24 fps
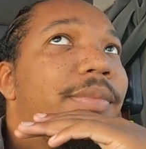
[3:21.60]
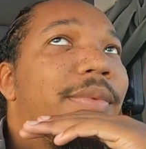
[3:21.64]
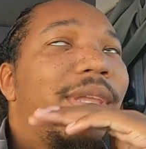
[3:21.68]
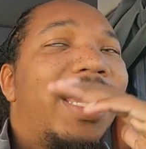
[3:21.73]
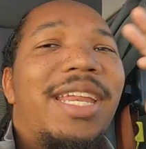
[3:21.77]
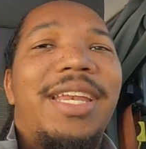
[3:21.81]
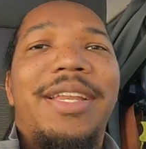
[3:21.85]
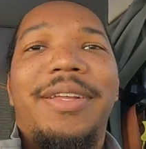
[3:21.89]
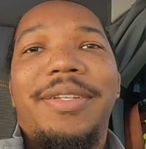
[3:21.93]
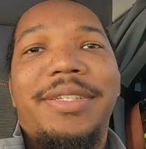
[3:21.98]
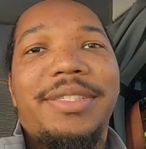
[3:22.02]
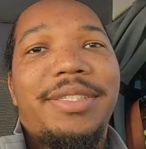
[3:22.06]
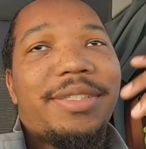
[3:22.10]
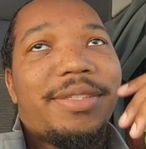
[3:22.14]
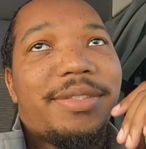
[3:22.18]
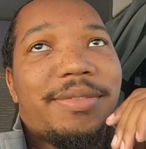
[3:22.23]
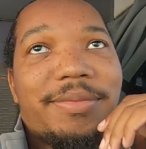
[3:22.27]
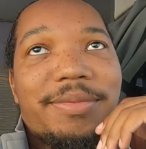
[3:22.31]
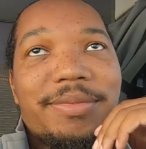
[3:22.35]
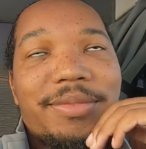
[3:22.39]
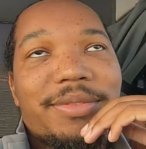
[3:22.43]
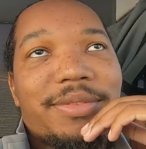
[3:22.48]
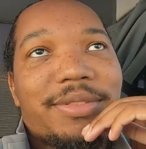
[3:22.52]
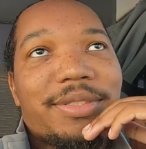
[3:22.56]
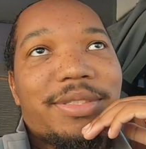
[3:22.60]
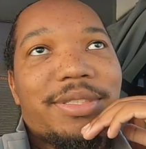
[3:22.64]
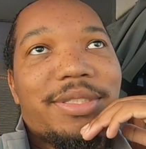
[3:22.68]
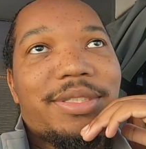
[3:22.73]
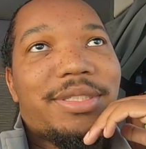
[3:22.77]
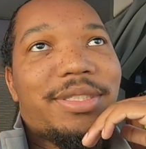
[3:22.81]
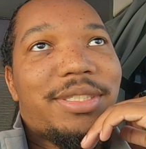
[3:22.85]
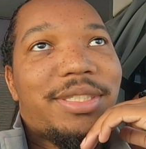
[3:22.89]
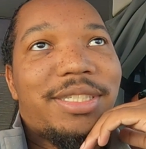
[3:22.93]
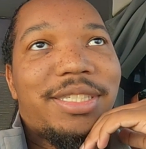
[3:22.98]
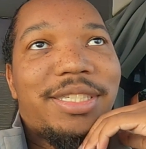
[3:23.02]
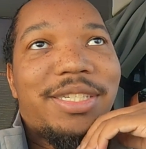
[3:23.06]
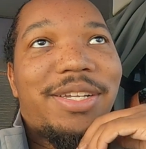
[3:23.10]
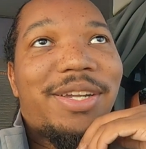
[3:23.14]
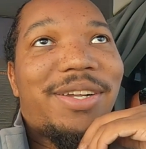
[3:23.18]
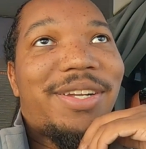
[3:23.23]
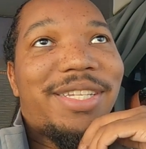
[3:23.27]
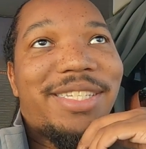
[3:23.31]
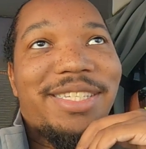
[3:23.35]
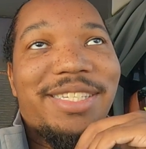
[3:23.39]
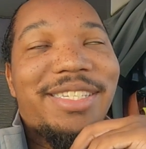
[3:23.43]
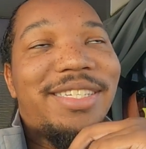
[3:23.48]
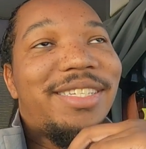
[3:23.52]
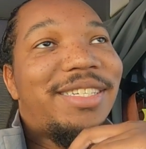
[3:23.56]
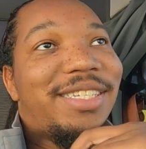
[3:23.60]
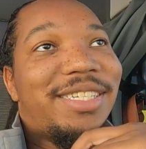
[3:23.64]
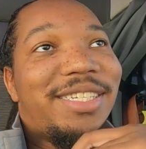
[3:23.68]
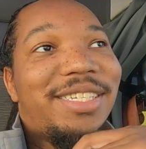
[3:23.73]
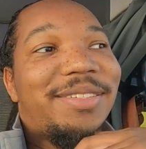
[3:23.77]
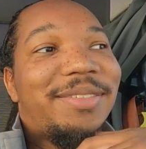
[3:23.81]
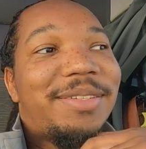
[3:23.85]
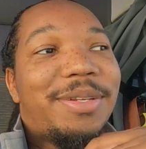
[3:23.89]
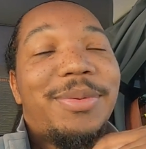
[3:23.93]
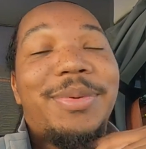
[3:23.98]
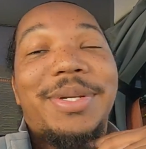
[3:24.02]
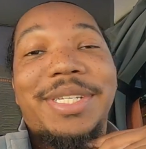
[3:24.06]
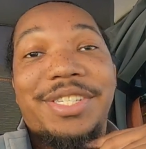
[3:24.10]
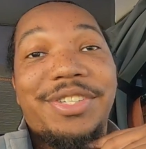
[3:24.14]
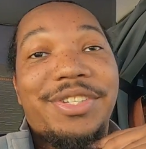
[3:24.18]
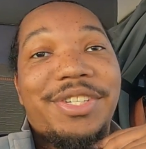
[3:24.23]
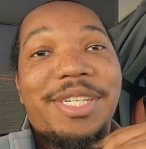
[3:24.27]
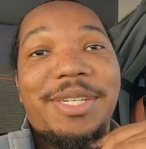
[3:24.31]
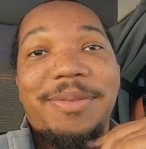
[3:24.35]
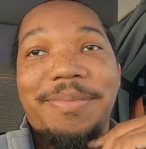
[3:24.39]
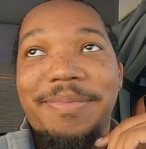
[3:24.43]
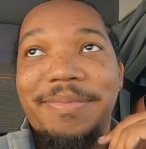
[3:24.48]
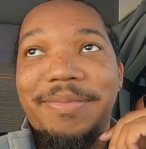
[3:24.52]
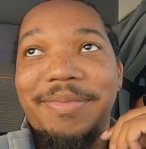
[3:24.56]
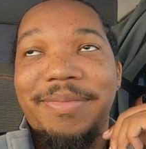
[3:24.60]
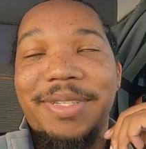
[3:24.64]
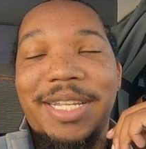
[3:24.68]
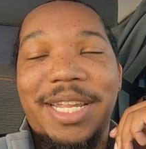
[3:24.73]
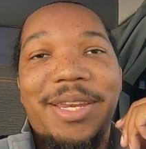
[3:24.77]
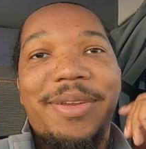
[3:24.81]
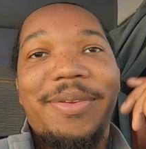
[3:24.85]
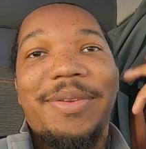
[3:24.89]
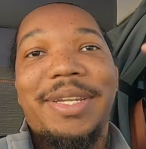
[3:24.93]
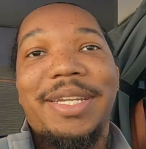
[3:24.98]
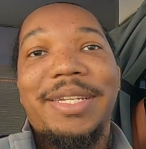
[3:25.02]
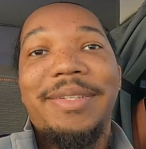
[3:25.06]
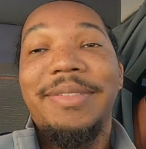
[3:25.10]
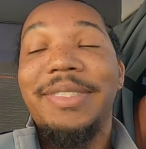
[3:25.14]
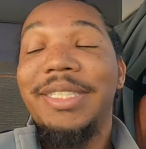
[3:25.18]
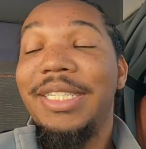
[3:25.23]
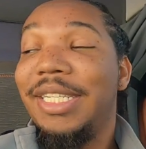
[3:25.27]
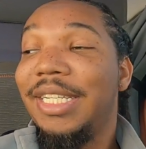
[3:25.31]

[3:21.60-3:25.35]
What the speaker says: His cost, it wasn't cheap anyway.